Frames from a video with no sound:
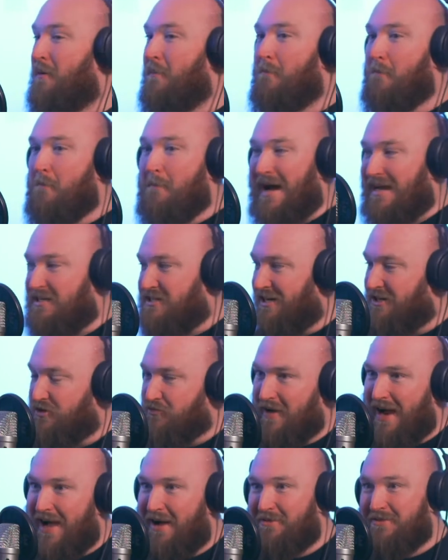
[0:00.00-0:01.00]
magicked
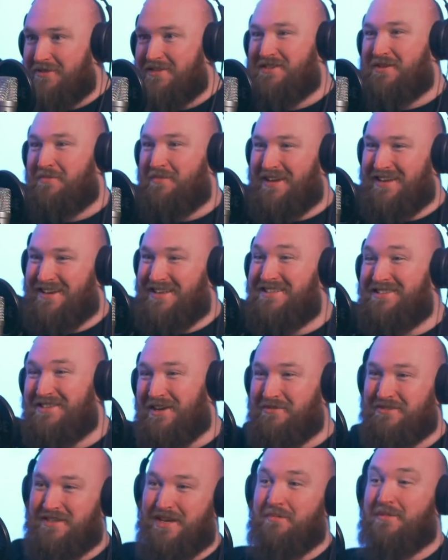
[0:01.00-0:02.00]
round to be an
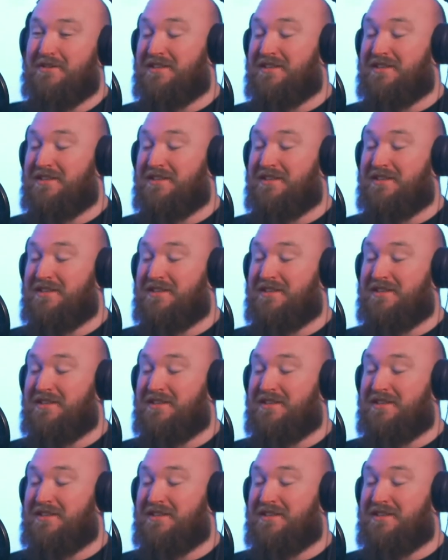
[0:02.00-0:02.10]
insult to him.